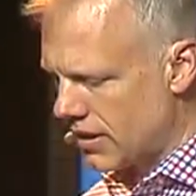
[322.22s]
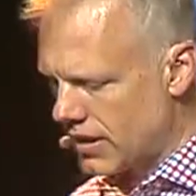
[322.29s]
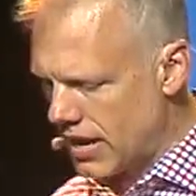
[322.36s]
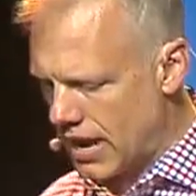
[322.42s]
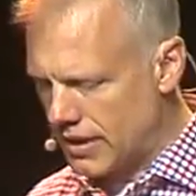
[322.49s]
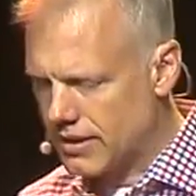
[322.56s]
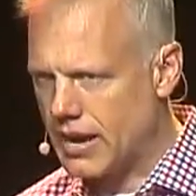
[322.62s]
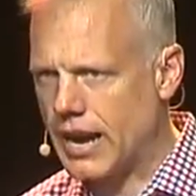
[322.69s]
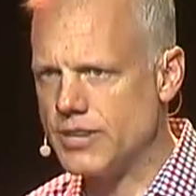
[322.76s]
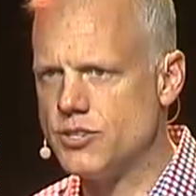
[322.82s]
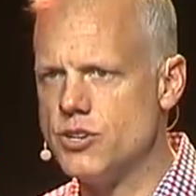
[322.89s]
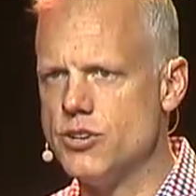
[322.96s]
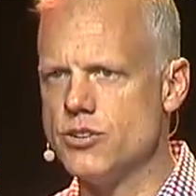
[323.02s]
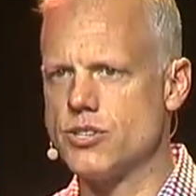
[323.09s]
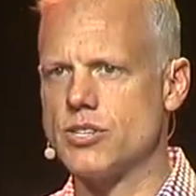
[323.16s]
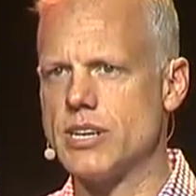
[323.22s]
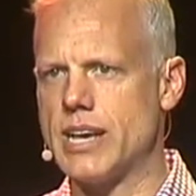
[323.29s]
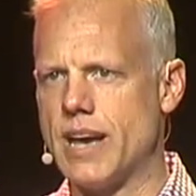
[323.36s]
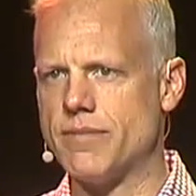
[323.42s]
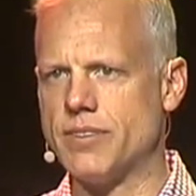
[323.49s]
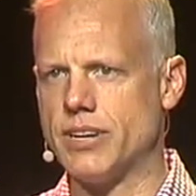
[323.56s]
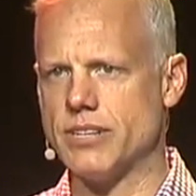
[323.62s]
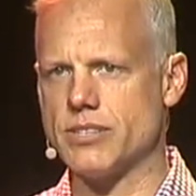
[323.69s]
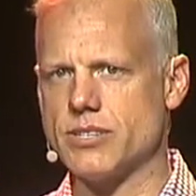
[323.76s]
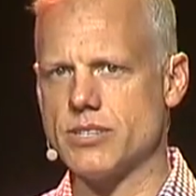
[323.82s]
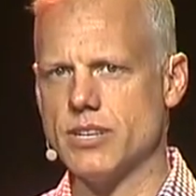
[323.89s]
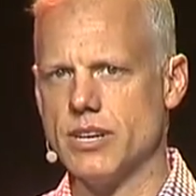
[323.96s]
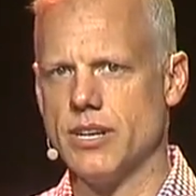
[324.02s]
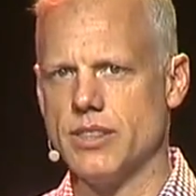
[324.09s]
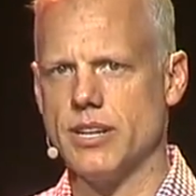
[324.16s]
And I do see evidence
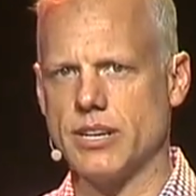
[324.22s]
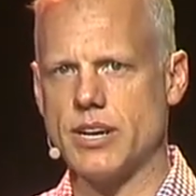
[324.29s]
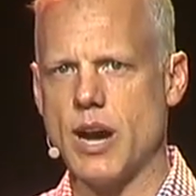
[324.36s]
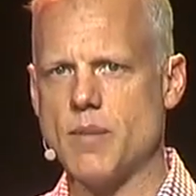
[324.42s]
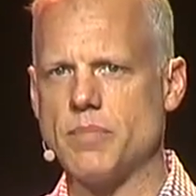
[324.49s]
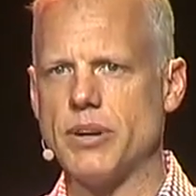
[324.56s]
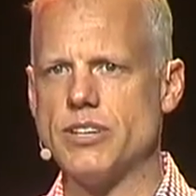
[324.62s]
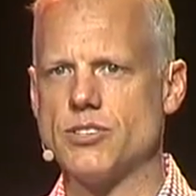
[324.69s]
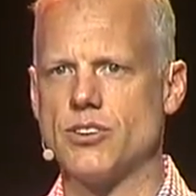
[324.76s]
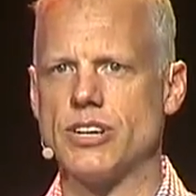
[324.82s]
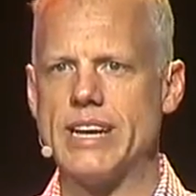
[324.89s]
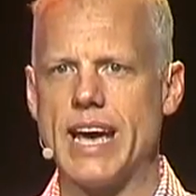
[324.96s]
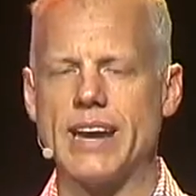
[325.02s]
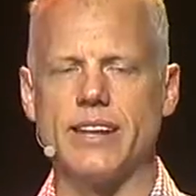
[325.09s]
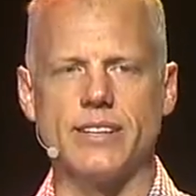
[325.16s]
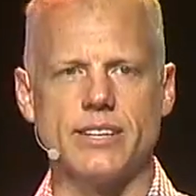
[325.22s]
that companies are getting